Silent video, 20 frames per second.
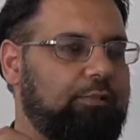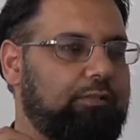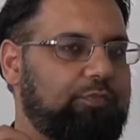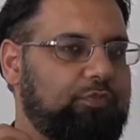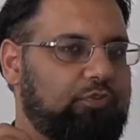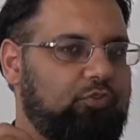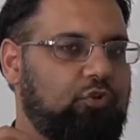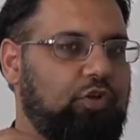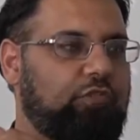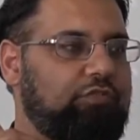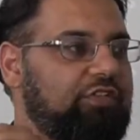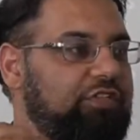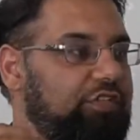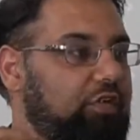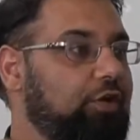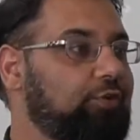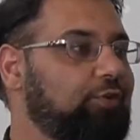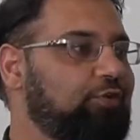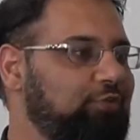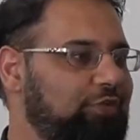try to reach
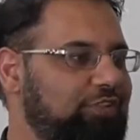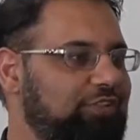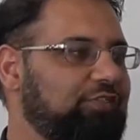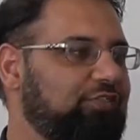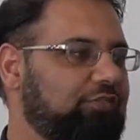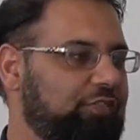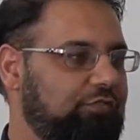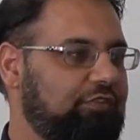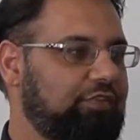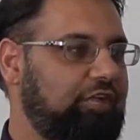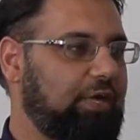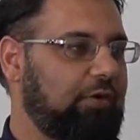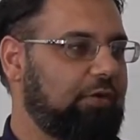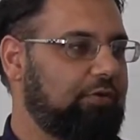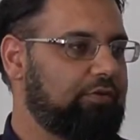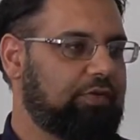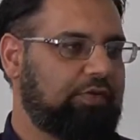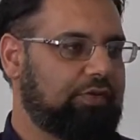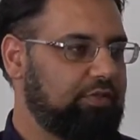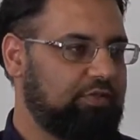100 reasons for
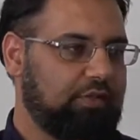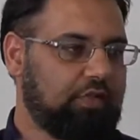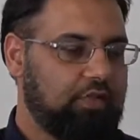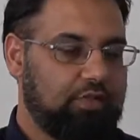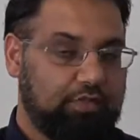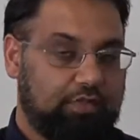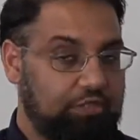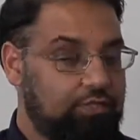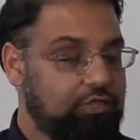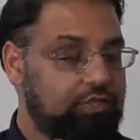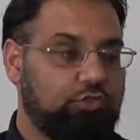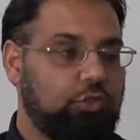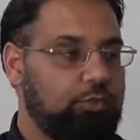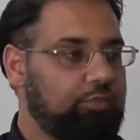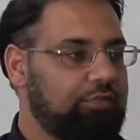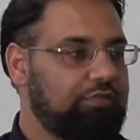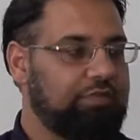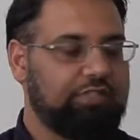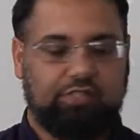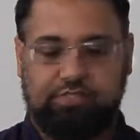Dawah. There are so many
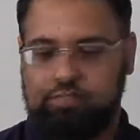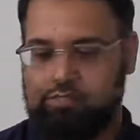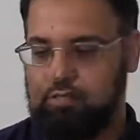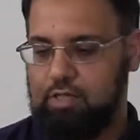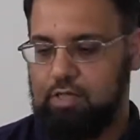reasons,